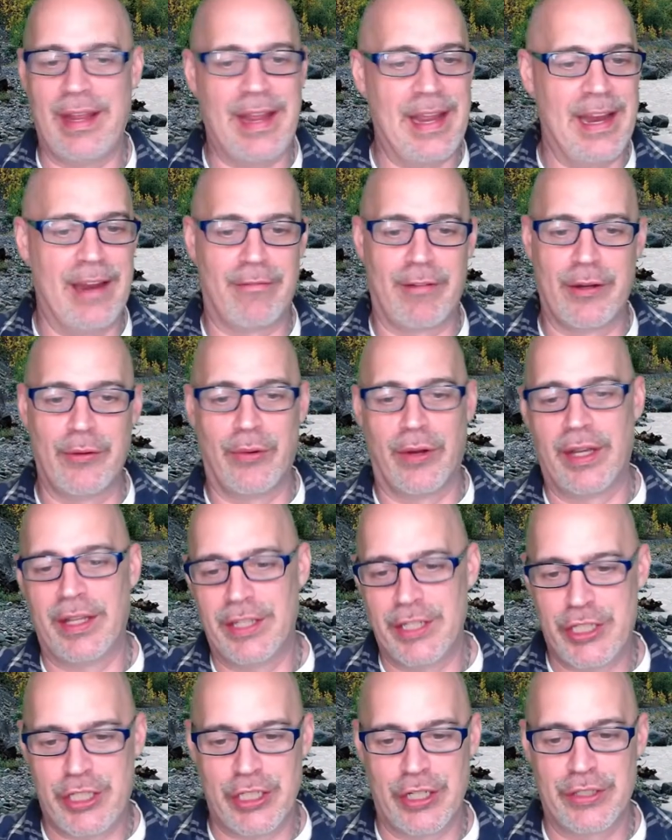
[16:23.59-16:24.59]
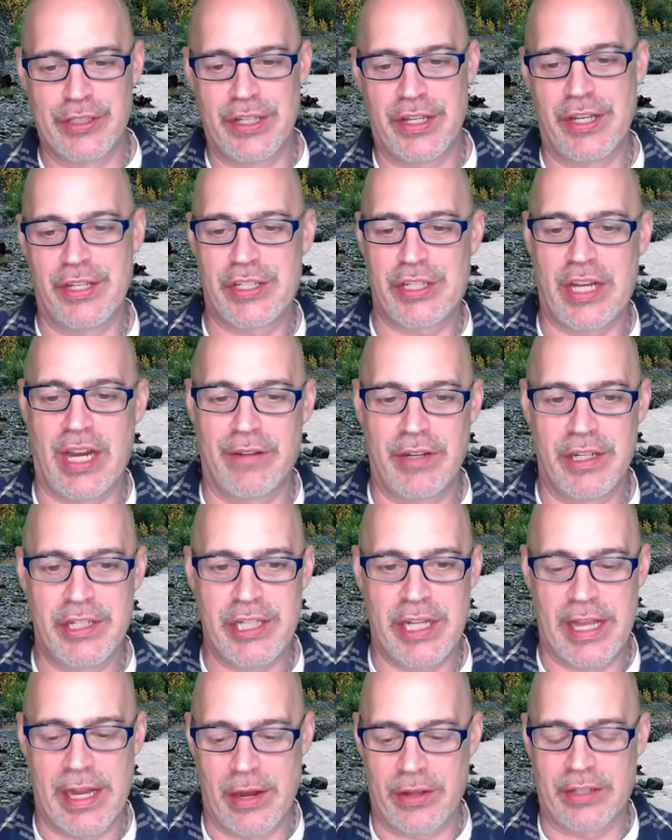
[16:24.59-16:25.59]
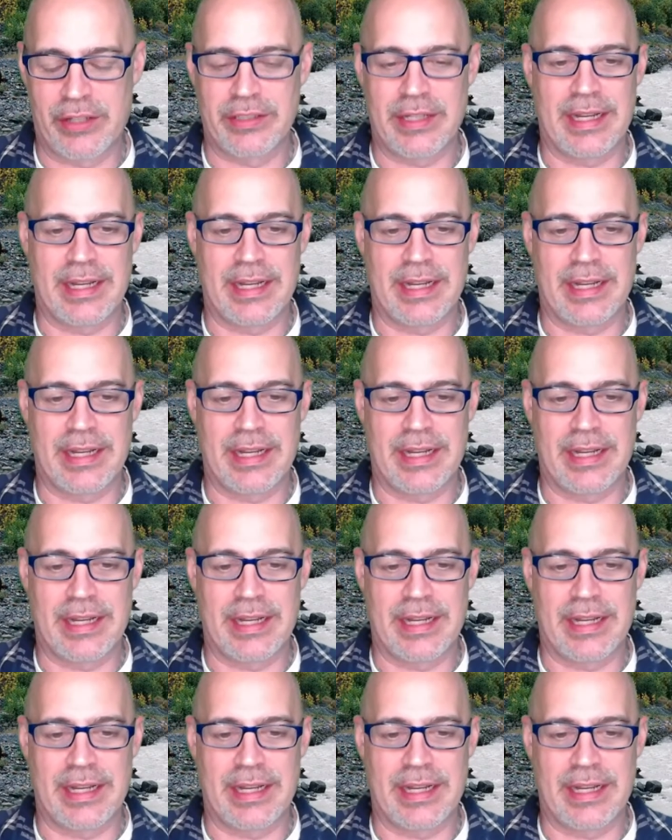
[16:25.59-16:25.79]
every one of the shows on Discovery Channel because,